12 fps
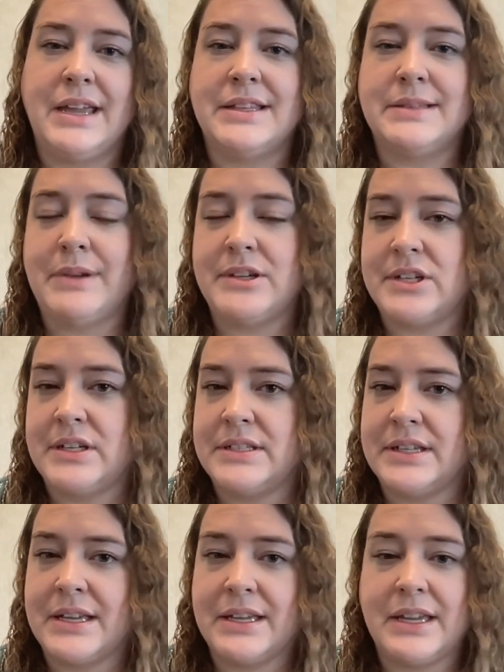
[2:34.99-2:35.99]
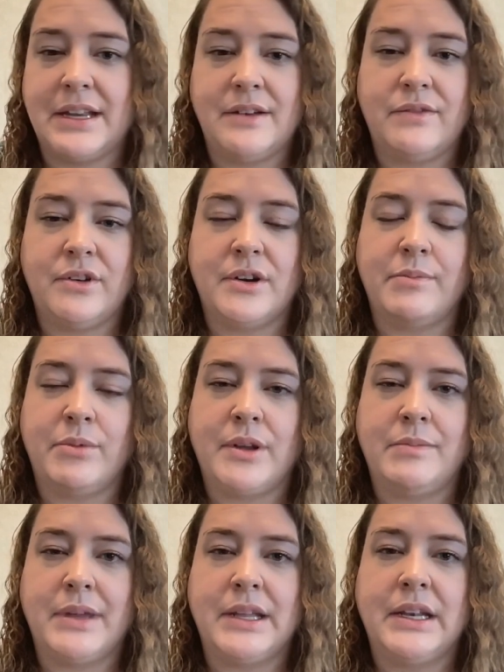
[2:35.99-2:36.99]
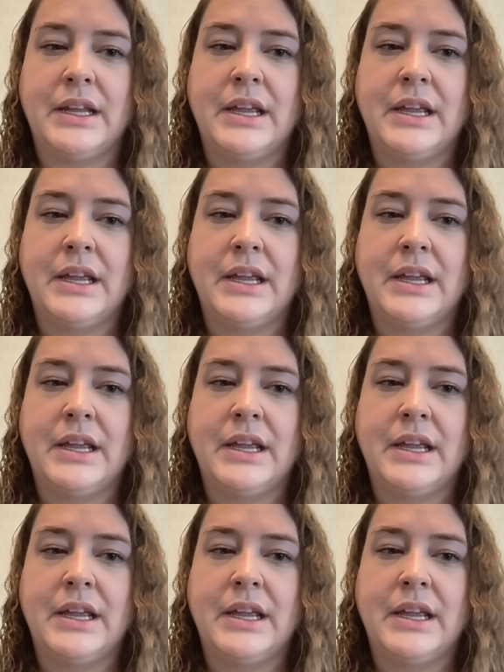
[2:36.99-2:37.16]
this patient needs to get in for an appointment.